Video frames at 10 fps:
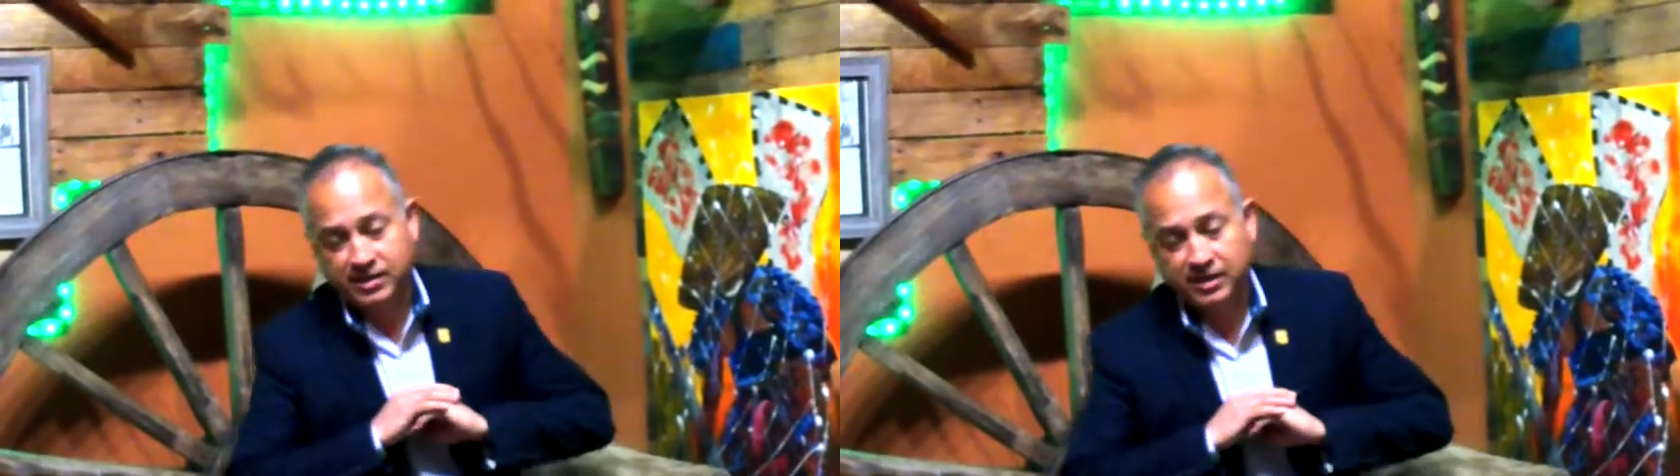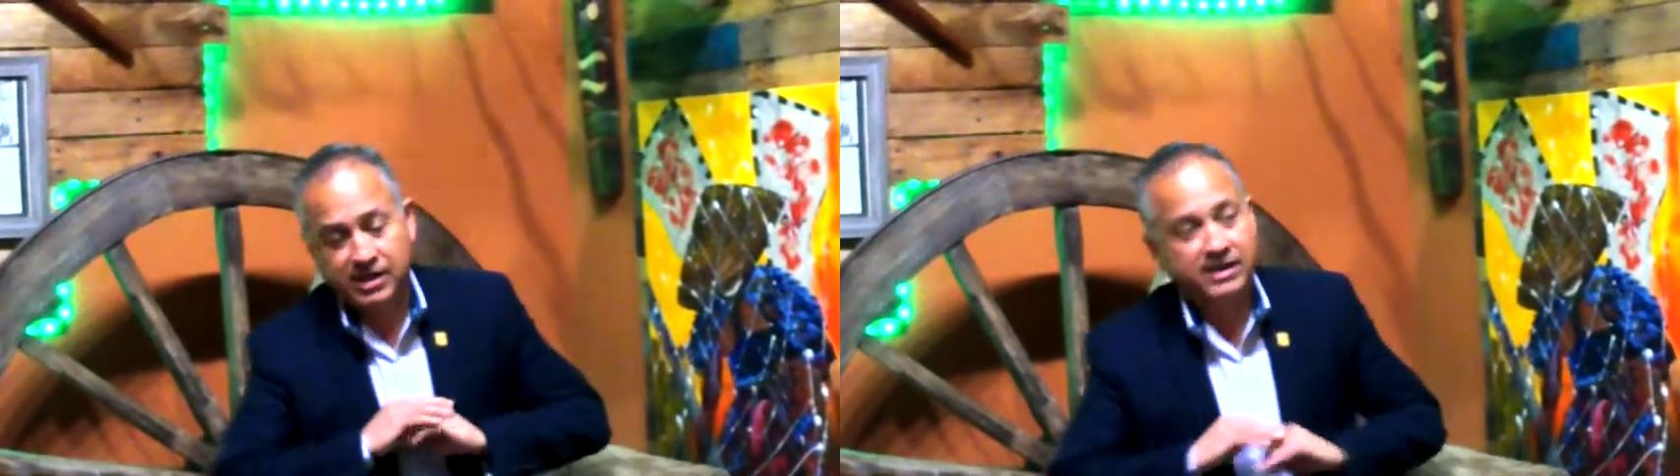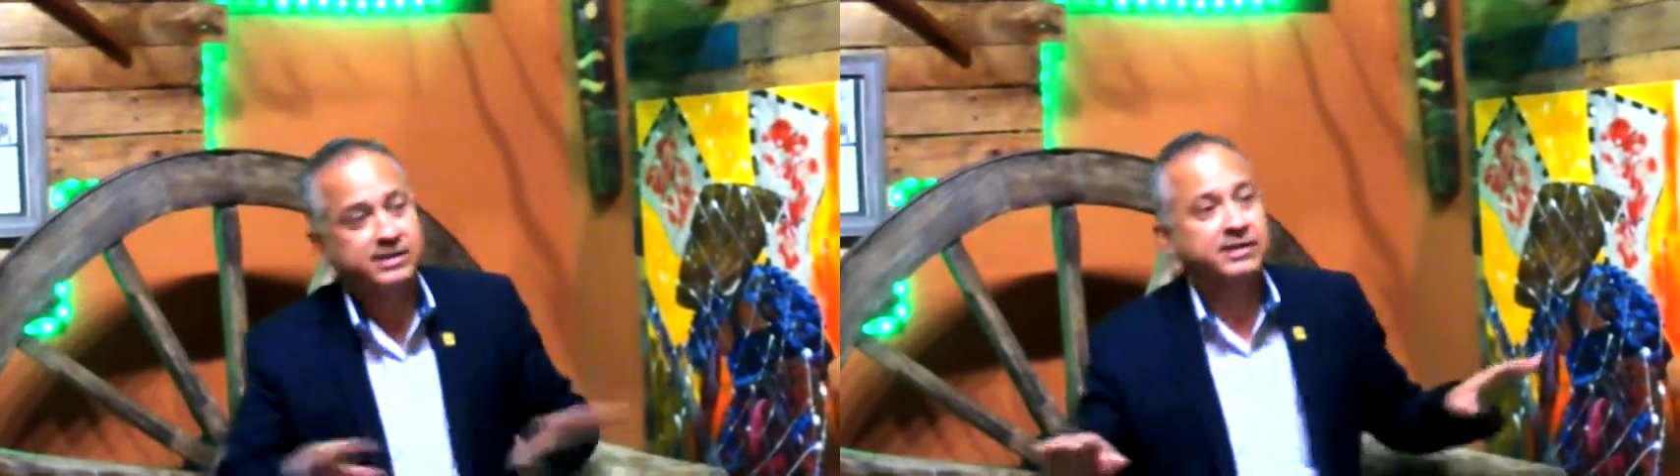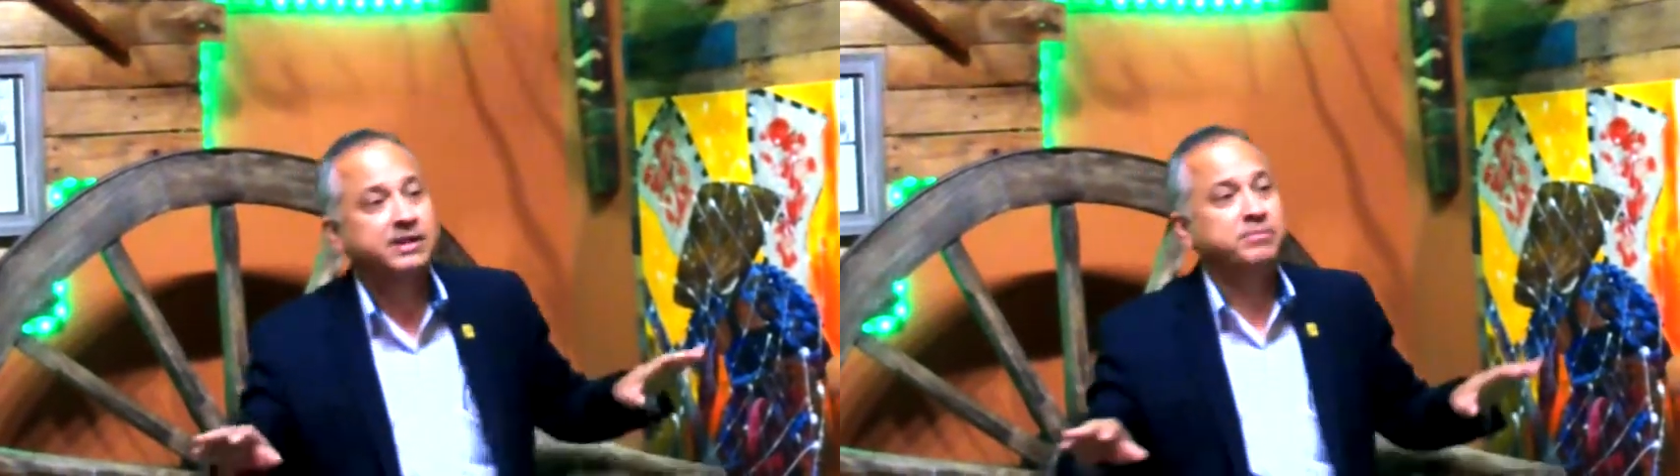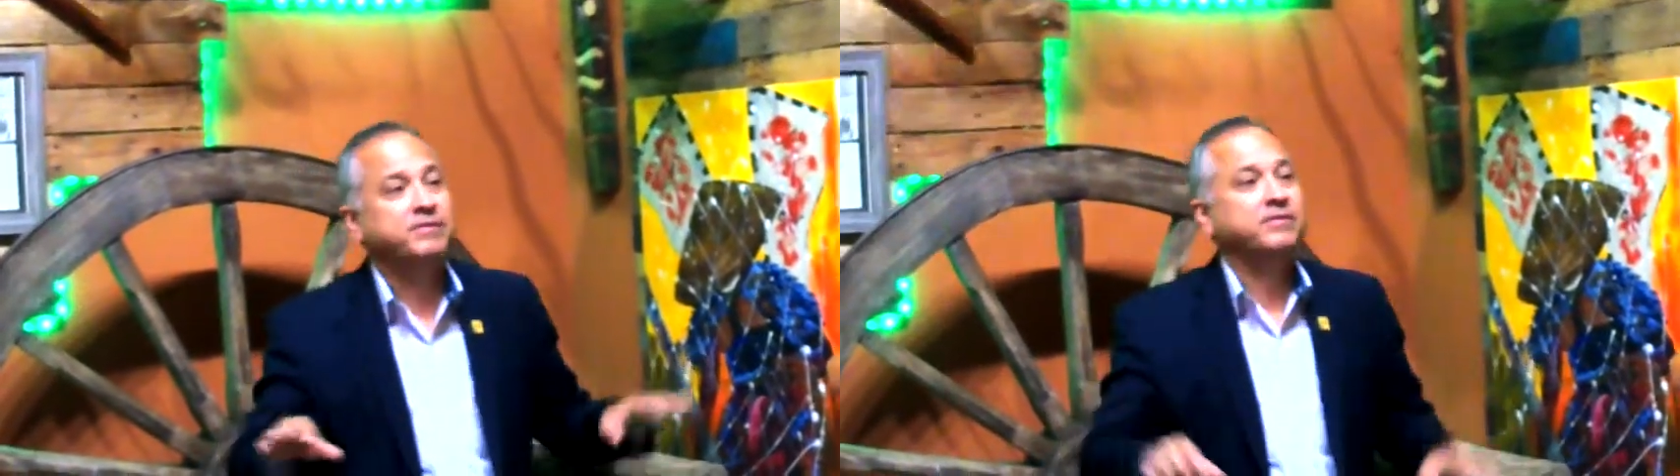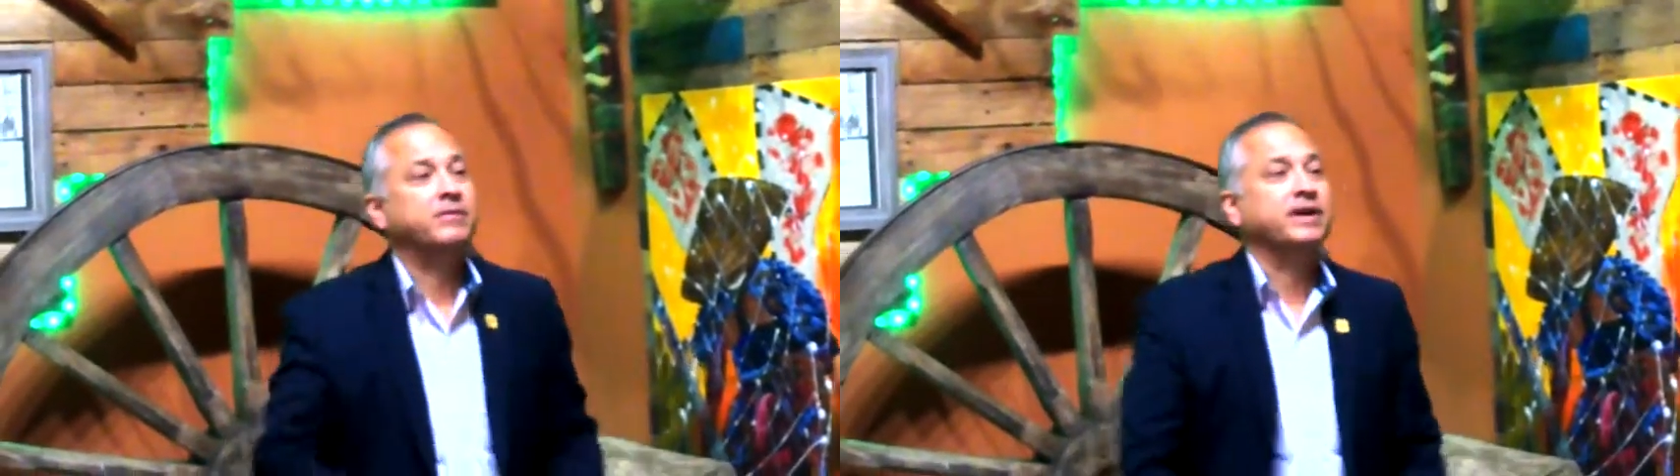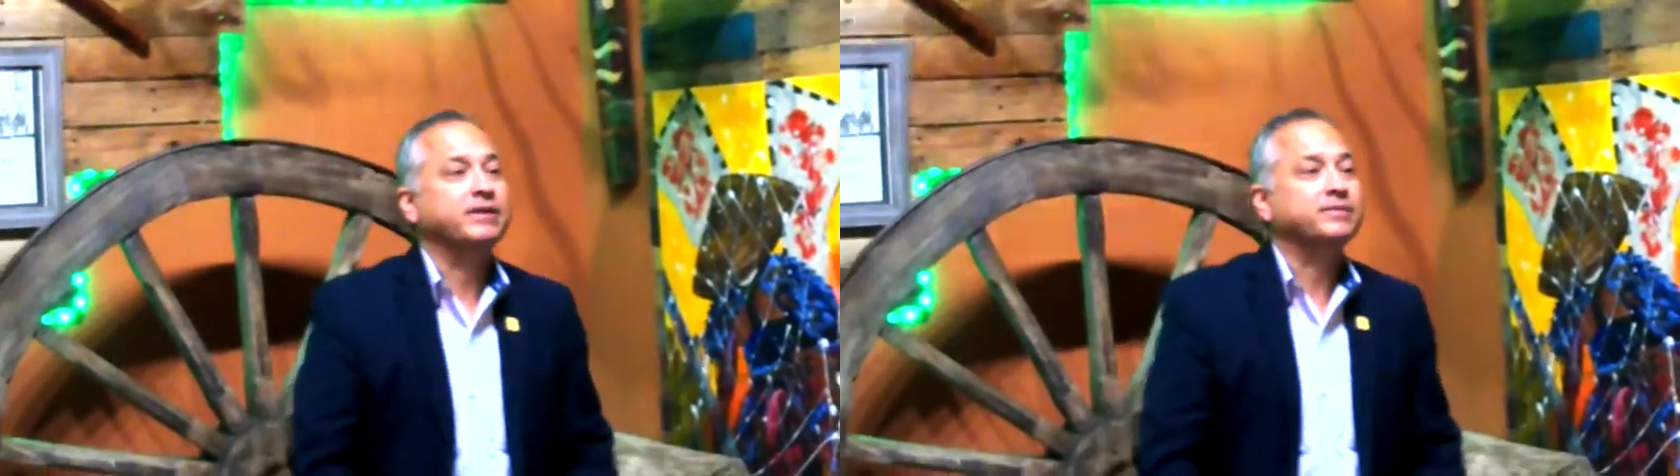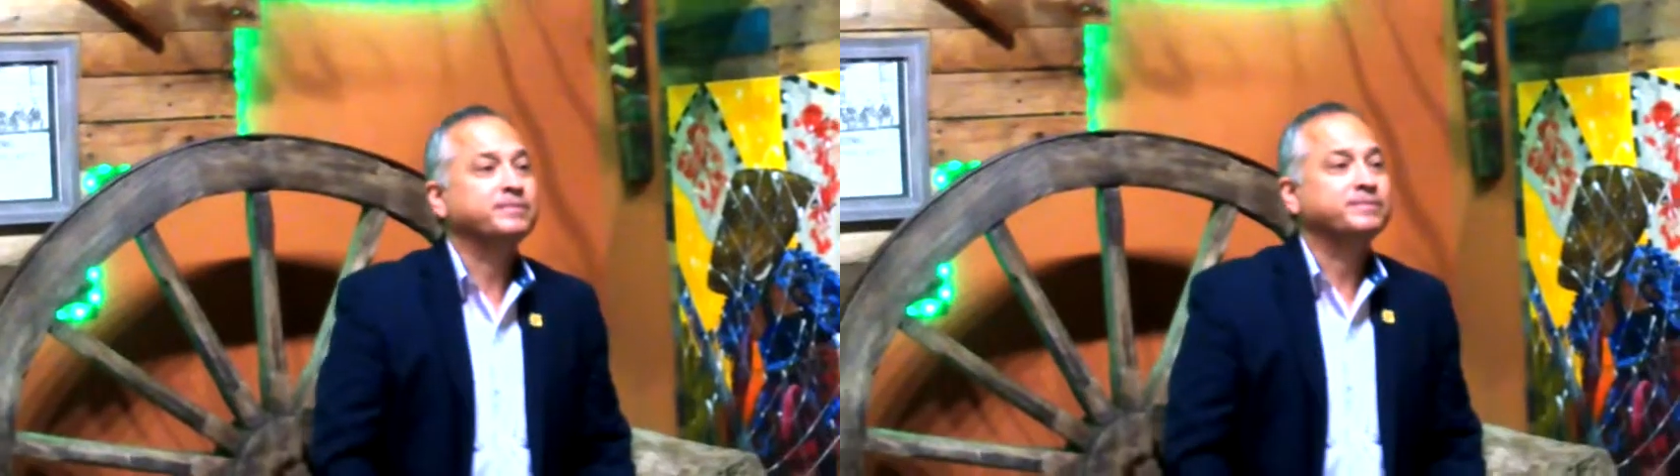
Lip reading: the landscape of Laredo.